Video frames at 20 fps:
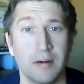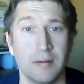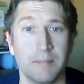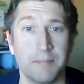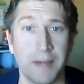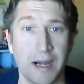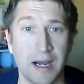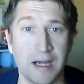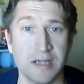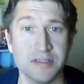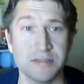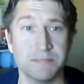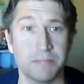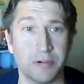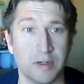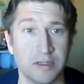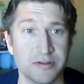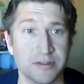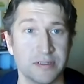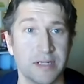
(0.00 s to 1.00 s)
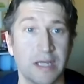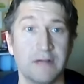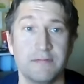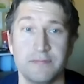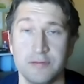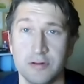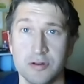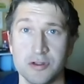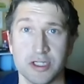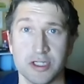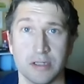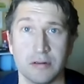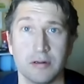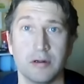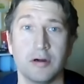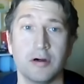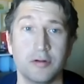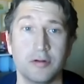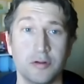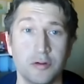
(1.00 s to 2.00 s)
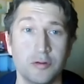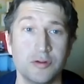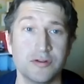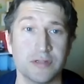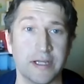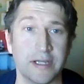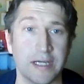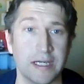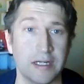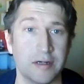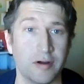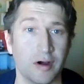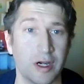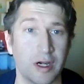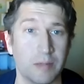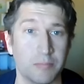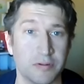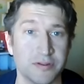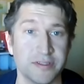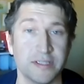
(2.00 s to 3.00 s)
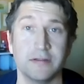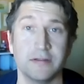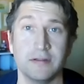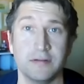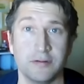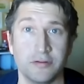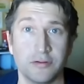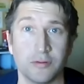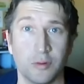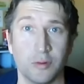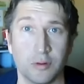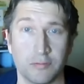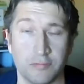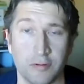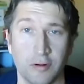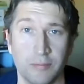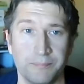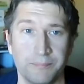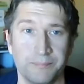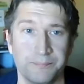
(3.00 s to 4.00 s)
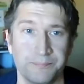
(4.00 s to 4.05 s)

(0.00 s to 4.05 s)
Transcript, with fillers: past, present, and future, on whose land I am presenting this talk from.